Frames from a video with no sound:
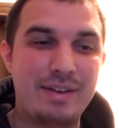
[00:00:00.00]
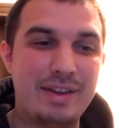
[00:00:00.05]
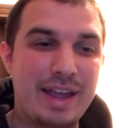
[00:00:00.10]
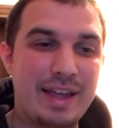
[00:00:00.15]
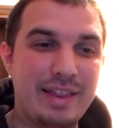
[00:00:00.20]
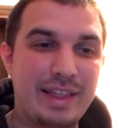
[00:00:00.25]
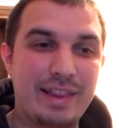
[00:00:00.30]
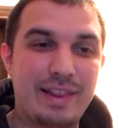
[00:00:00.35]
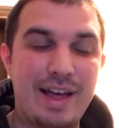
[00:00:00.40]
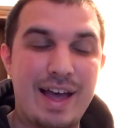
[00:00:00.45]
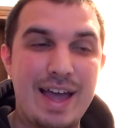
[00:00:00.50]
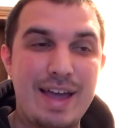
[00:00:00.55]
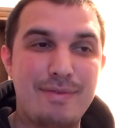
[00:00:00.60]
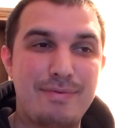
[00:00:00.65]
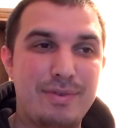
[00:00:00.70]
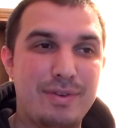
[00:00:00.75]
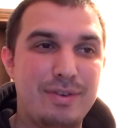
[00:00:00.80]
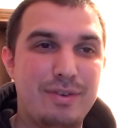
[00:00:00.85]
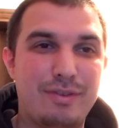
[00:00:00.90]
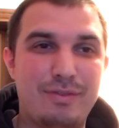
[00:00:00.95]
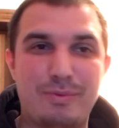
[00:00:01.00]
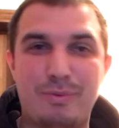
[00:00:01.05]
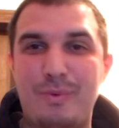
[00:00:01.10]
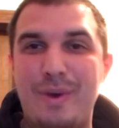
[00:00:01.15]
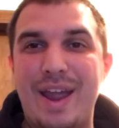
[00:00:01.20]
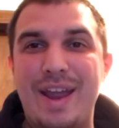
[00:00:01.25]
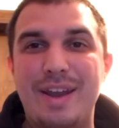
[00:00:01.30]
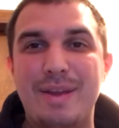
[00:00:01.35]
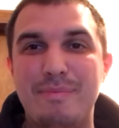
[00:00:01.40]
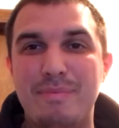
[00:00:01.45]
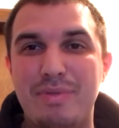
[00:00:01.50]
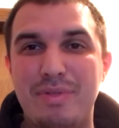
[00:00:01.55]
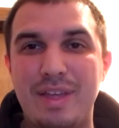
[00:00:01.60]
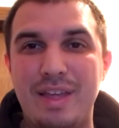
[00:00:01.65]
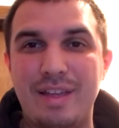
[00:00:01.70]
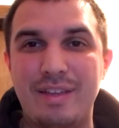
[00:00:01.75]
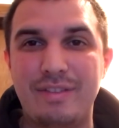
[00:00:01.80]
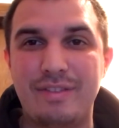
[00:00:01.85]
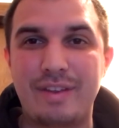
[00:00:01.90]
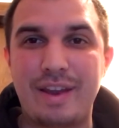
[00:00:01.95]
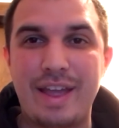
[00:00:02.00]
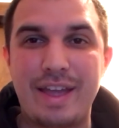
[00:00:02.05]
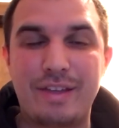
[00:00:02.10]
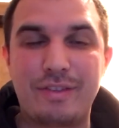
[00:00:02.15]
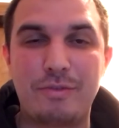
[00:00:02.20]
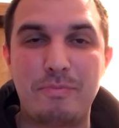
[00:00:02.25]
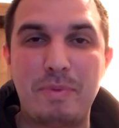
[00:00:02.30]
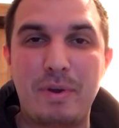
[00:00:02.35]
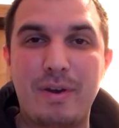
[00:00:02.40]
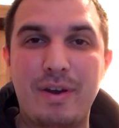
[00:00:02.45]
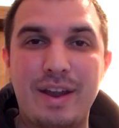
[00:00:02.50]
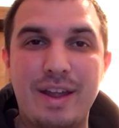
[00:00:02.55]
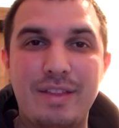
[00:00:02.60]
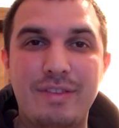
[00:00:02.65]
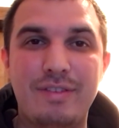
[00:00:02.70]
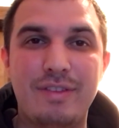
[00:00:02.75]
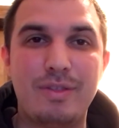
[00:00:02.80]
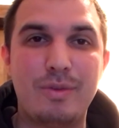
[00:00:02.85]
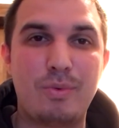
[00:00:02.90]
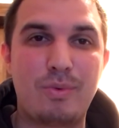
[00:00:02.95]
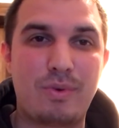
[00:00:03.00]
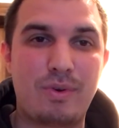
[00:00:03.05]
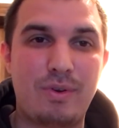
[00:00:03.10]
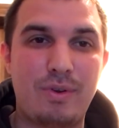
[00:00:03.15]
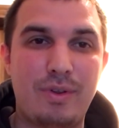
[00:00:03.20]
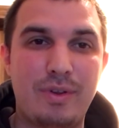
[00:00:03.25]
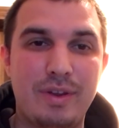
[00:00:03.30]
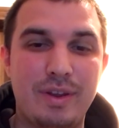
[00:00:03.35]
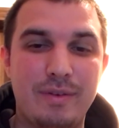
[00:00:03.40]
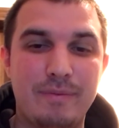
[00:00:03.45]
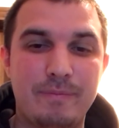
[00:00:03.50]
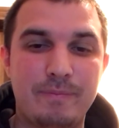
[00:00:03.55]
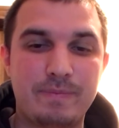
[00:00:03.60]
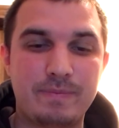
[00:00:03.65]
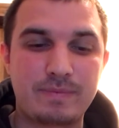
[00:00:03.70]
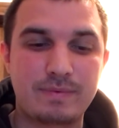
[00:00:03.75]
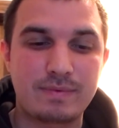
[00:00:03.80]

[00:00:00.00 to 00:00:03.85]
daily life and just random things that I experience in the world, and,